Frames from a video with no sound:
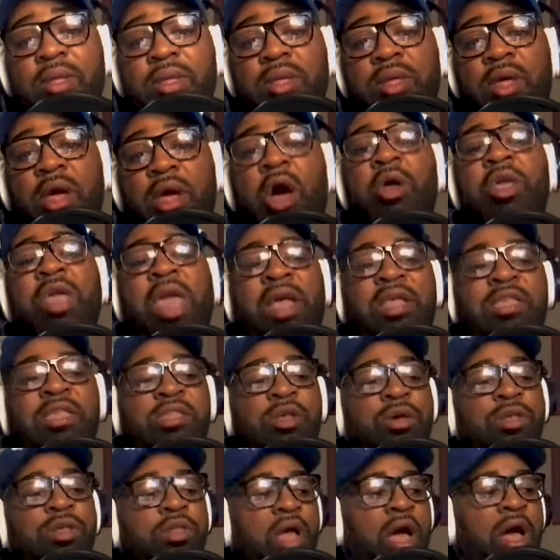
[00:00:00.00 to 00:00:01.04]
Oh, yeah.
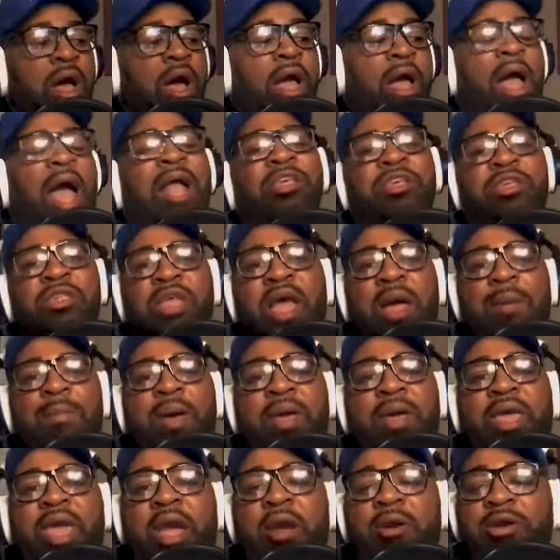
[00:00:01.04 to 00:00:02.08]
So it's, I just got my
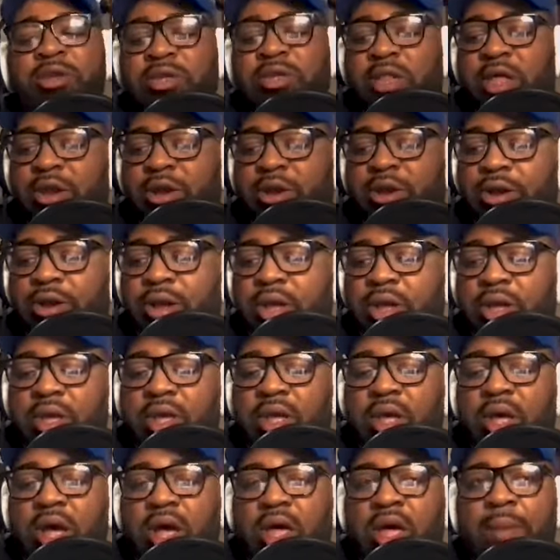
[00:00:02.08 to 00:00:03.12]
carriage letter
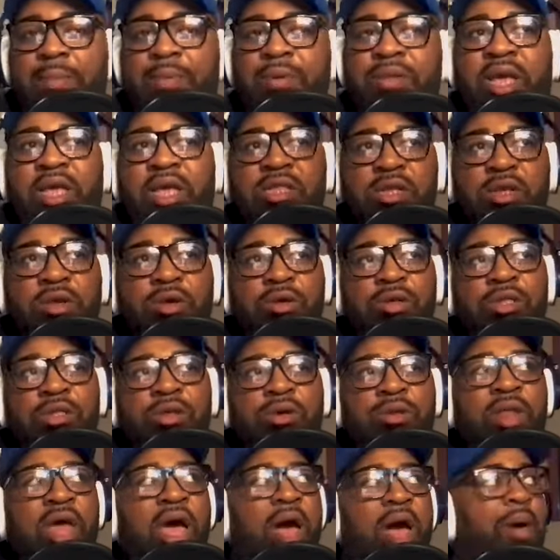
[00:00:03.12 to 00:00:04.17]
a couple of days ago. So
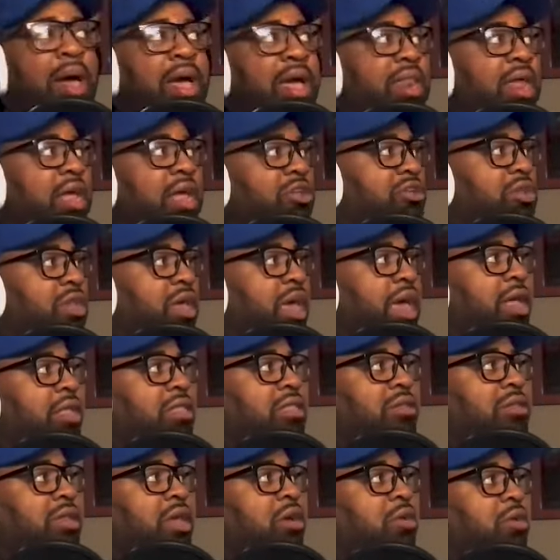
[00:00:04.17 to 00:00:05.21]
now I can actually
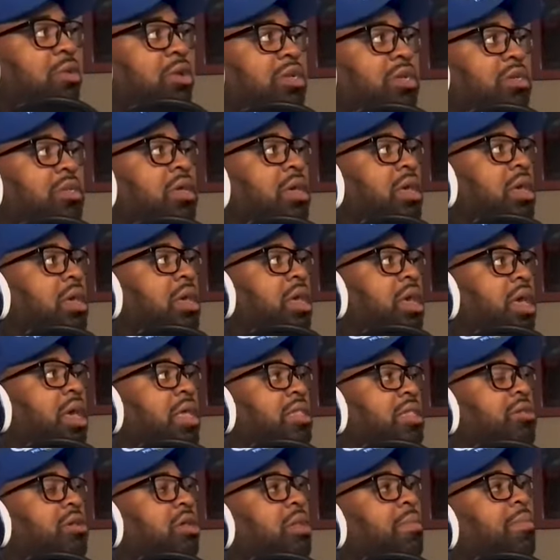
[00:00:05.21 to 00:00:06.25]
answer that question.
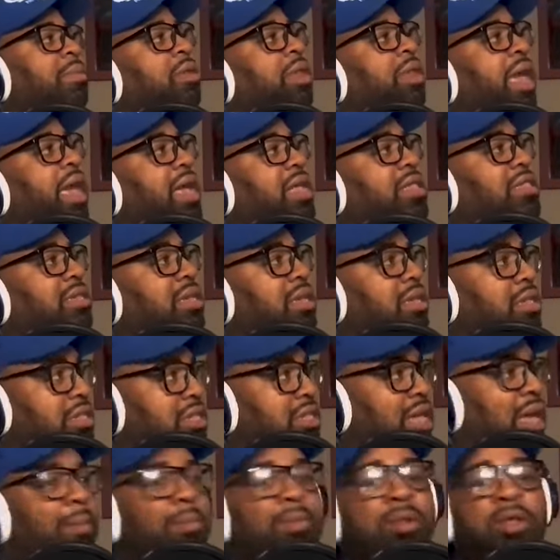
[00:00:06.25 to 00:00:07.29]
It's going to be on
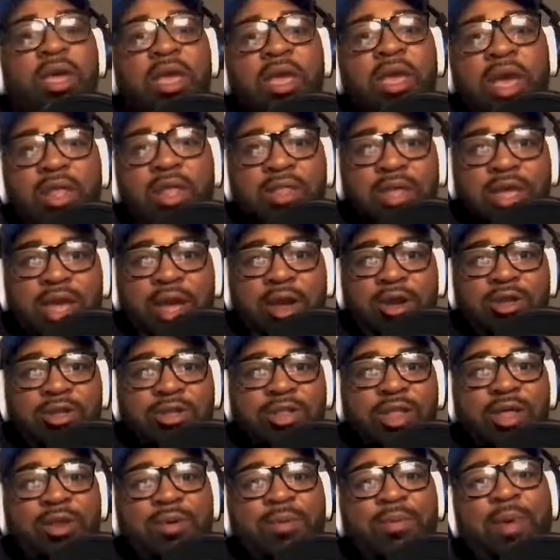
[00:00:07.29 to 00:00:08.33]
AT&T. I'm looking at the carriage
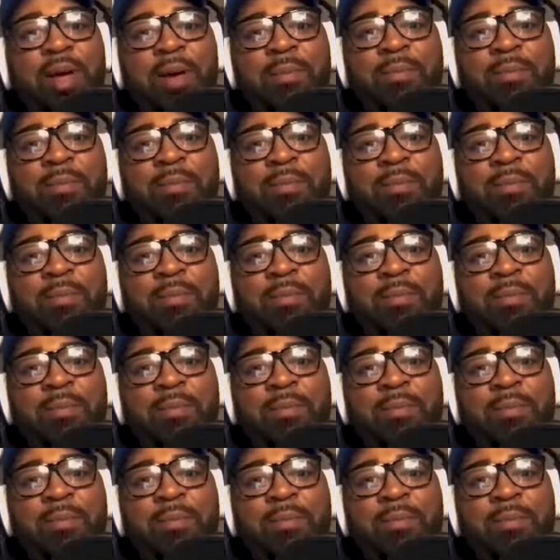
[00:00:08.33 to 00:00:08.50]
letter.